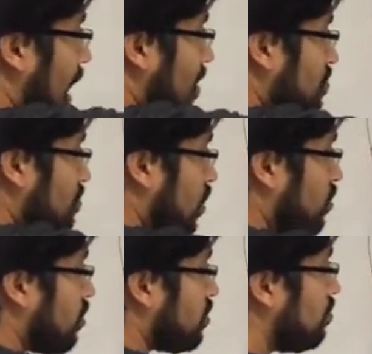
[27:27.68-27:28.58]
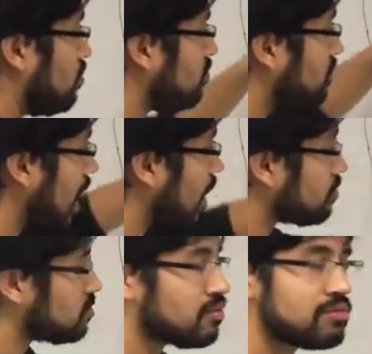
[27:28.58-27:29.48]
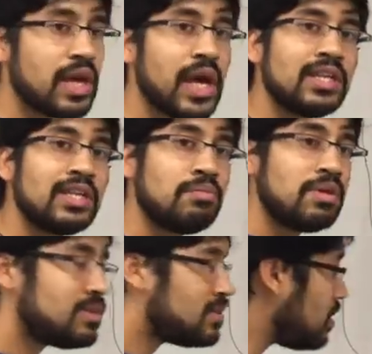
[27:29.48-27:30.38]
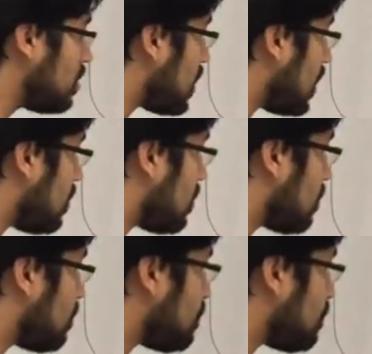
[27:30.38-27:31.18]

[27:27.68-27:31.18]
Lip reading: as protons move out of the ATP synthase